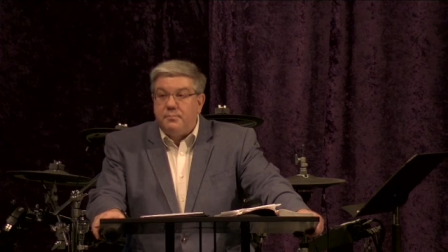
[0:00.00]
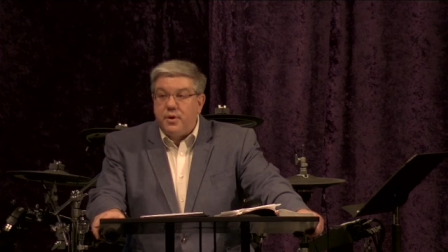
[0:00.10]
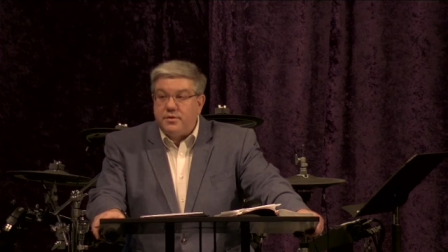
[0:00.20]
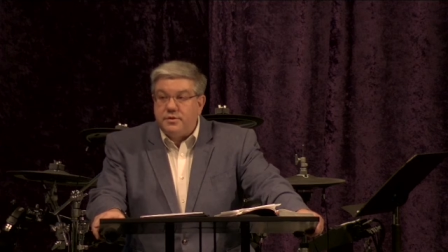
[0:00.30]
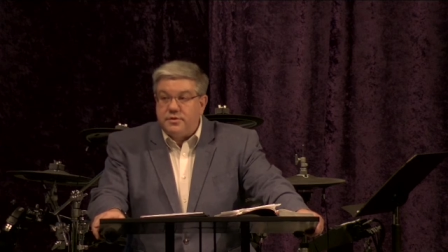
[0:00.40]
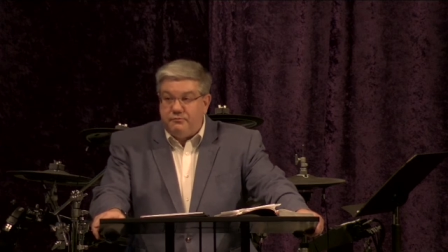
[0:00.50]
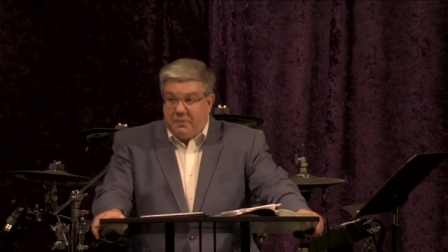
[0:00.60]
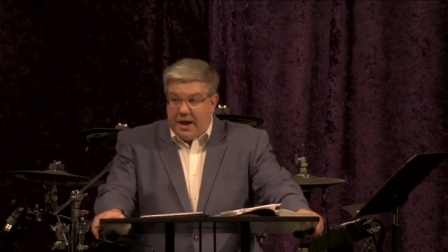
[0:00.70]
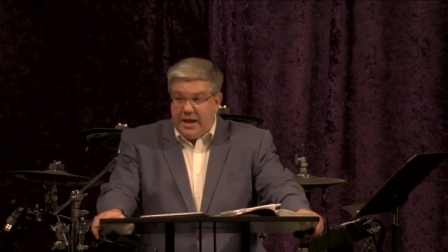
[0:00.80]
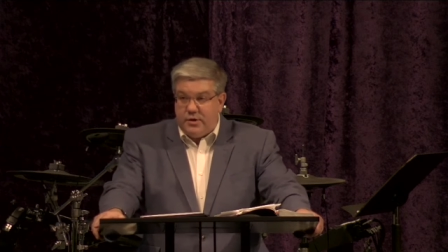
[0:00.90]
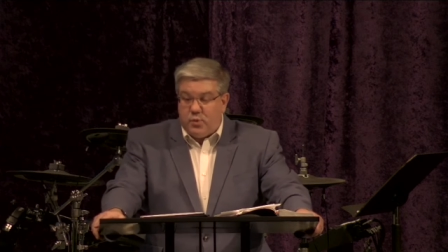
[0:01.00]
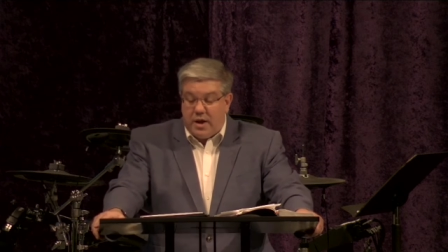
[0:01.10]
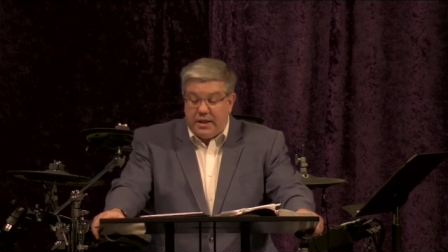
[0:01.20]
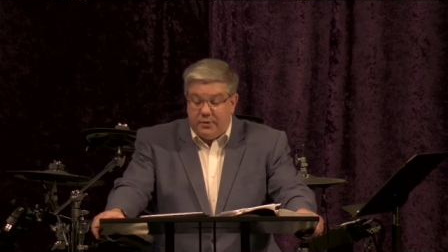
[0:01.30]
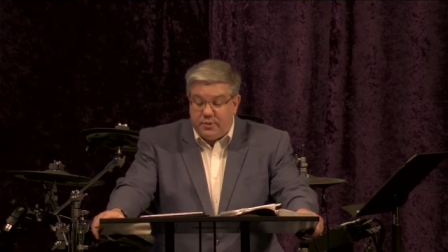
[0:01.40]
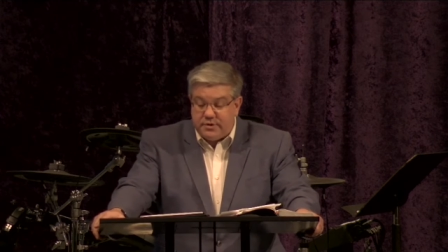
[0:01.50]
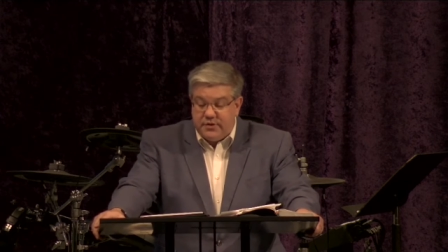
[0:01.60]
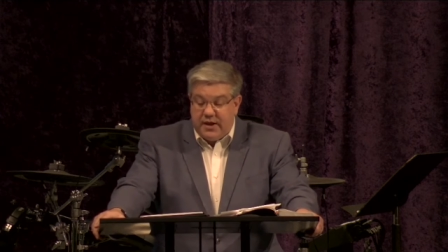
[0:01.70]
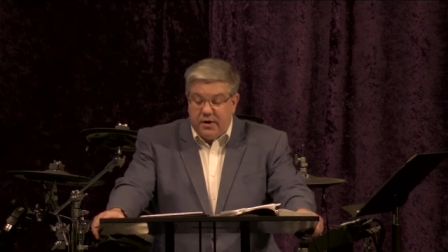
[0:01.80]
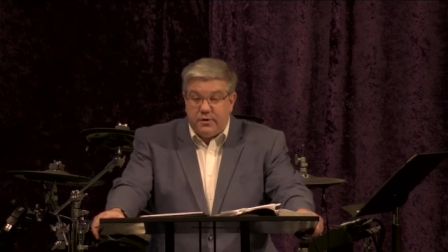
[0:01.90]
the presence of mind while he
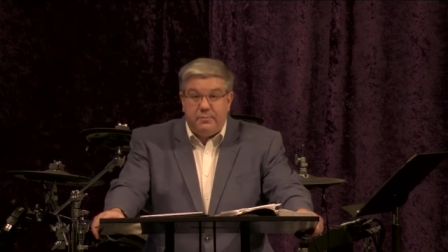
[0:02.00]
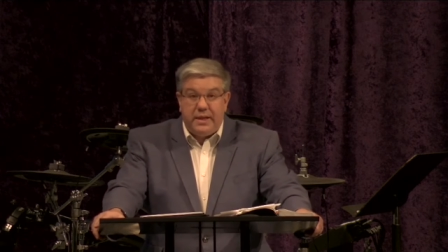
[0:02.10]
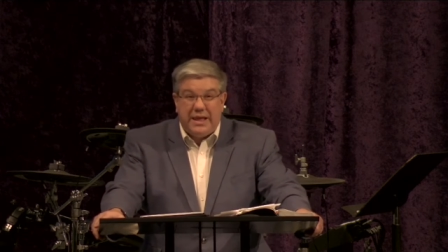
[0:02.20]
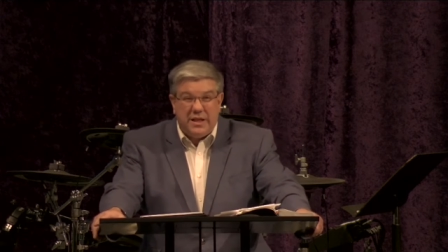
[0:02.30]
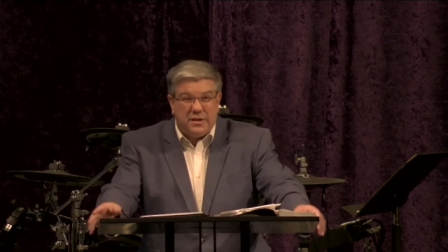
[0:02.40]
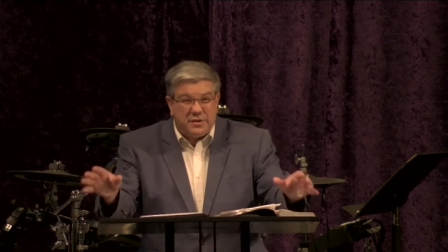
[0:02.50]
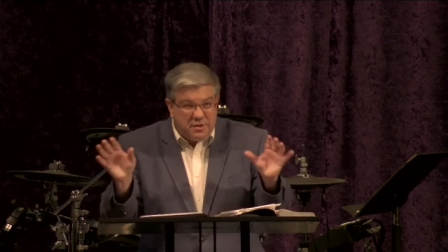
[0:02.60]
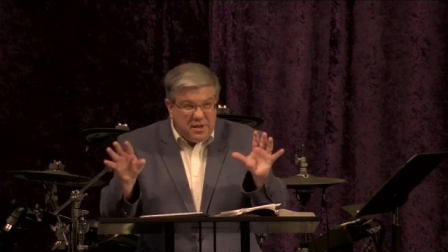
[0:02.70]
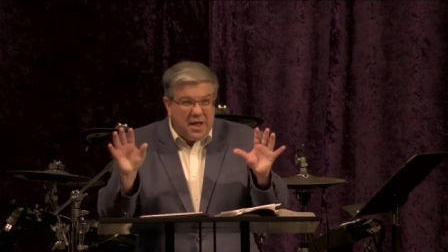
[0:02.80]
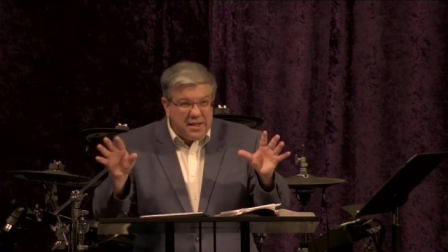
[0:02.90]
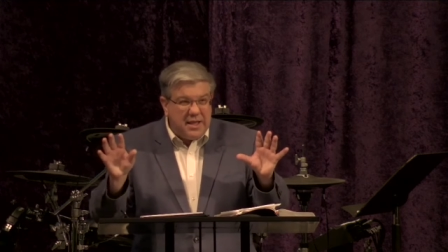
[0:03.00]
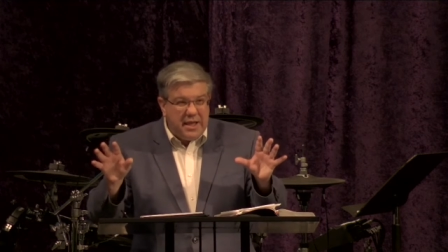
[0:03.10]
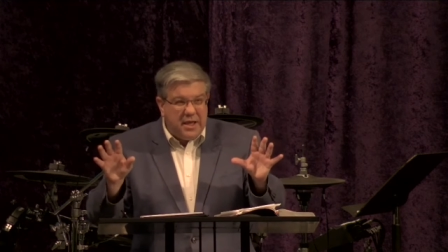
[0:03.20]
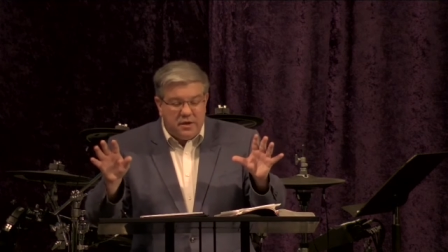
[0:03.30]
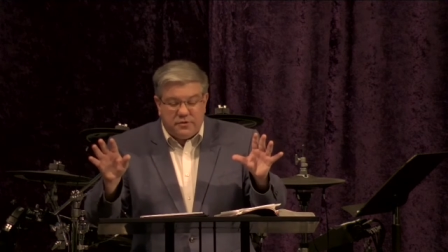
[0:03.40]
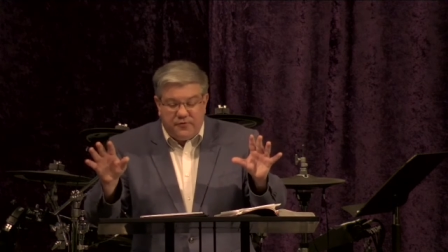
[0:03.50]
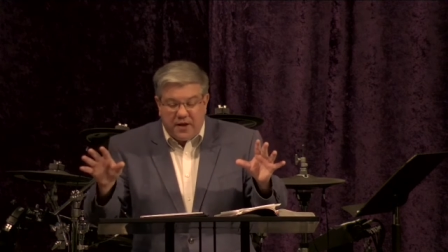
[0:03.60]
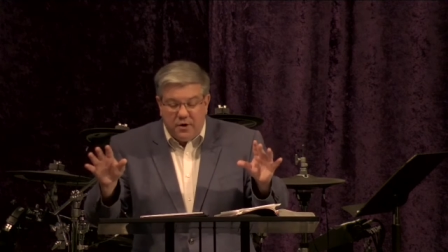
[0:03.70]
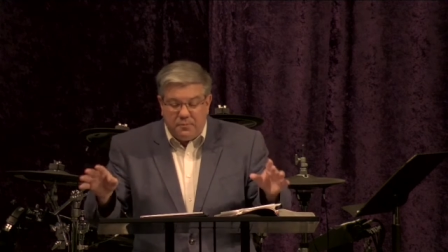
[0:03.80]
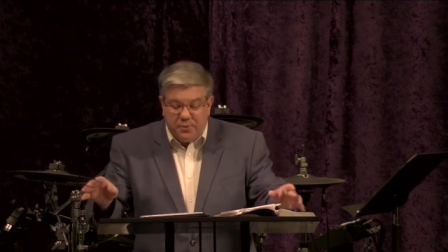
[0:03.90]
was there to begin to study his
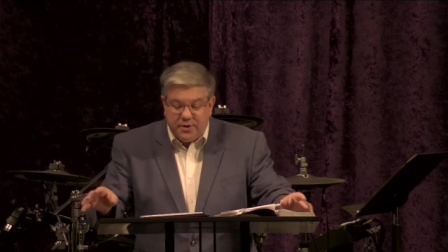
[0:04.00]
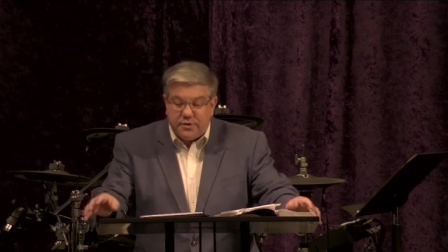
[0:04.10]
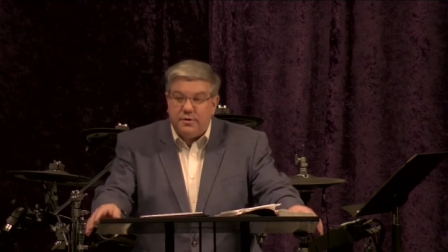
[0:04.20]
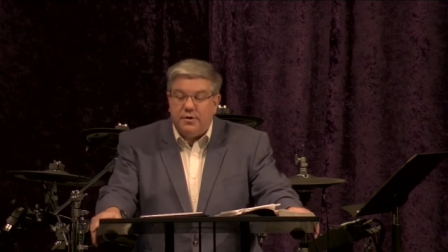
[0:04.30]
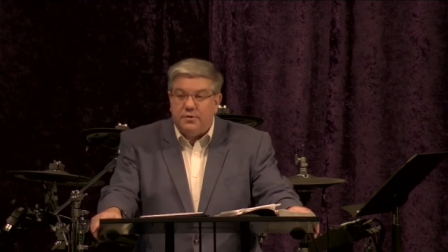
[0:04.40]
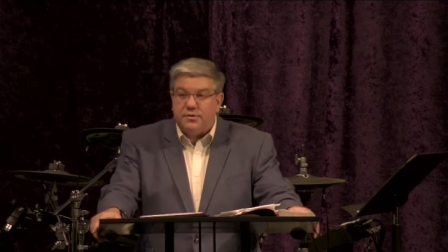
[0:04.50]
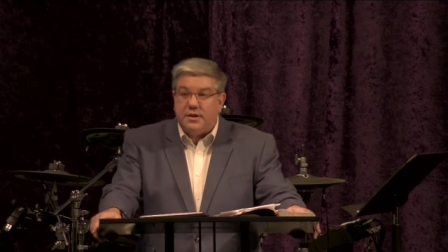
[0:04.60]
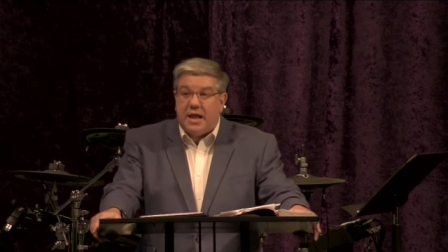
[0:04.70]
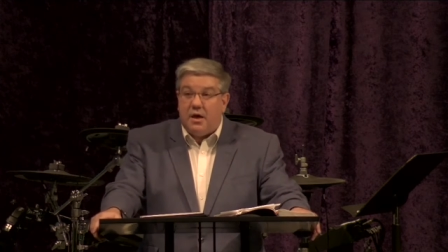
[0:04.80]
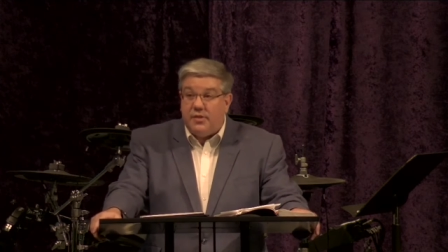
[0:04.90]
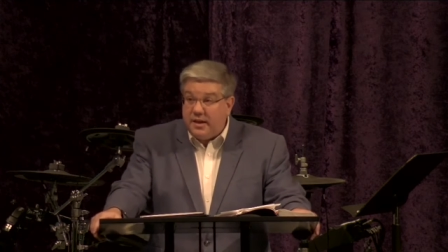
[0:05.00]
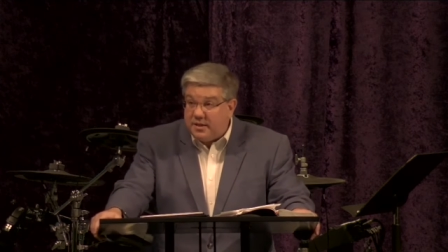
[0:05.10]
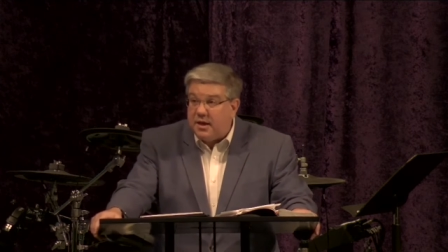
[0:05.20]
fellow prisoners and how they